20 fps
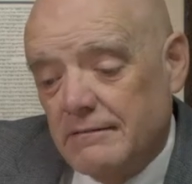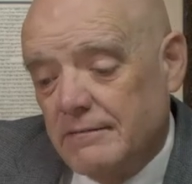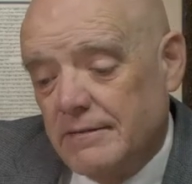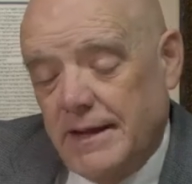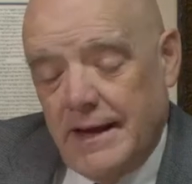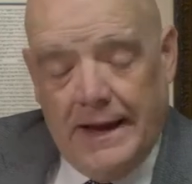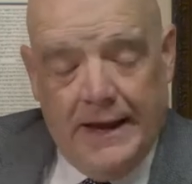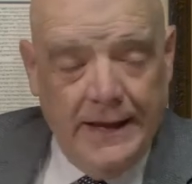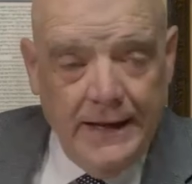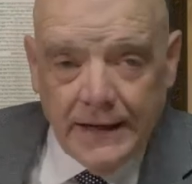
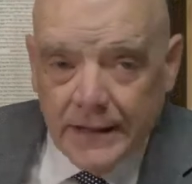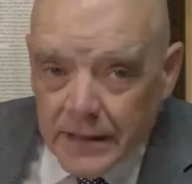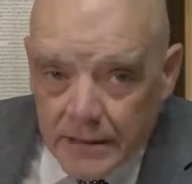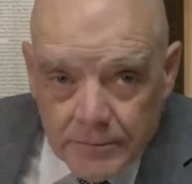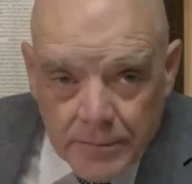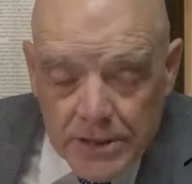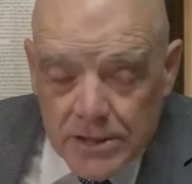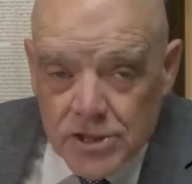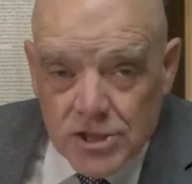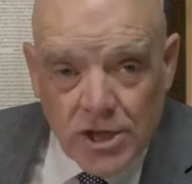Cain can
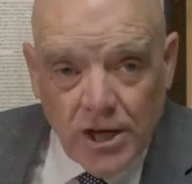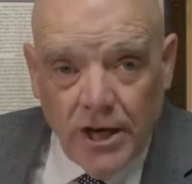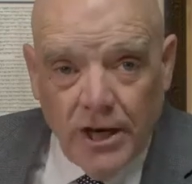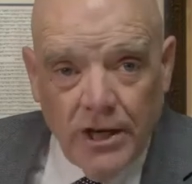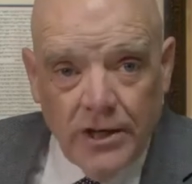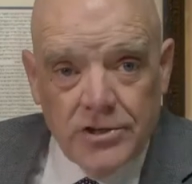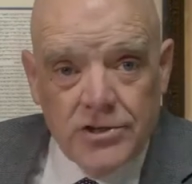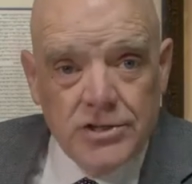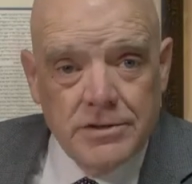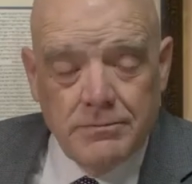be
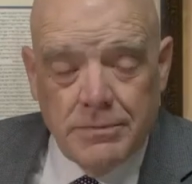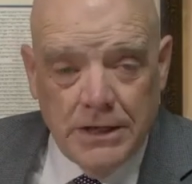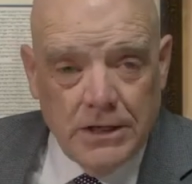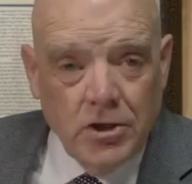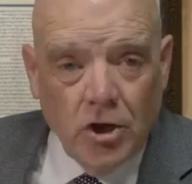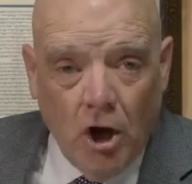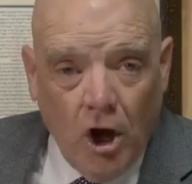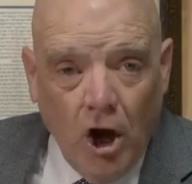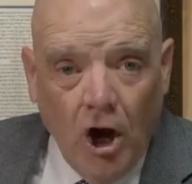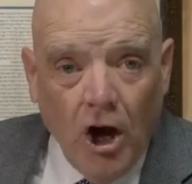judged
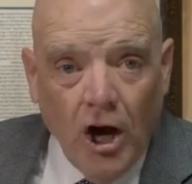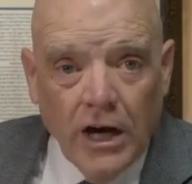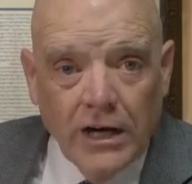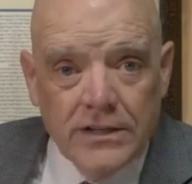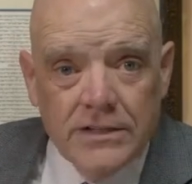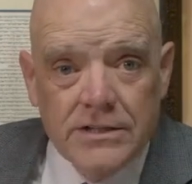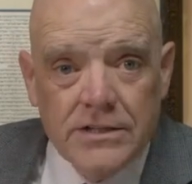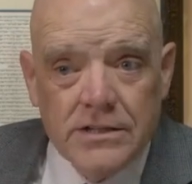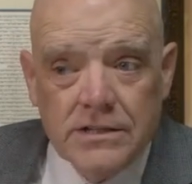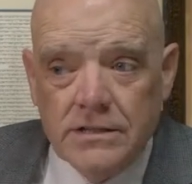
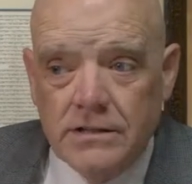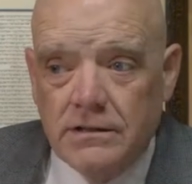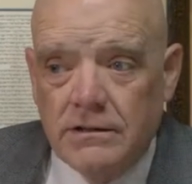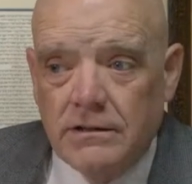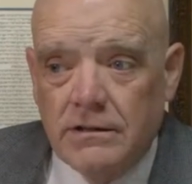because